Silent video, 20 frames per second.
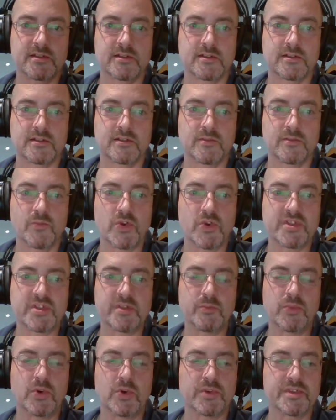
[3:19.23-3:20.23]
the most
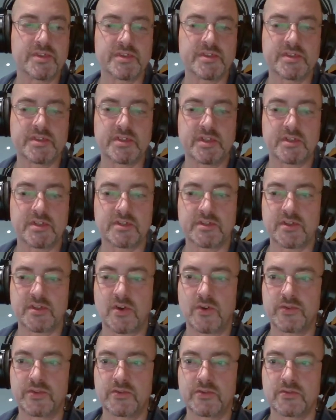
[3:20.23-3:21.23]
important things
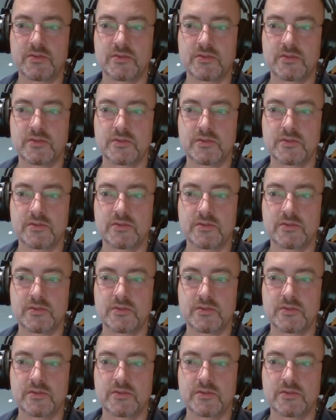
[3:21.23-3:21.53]
on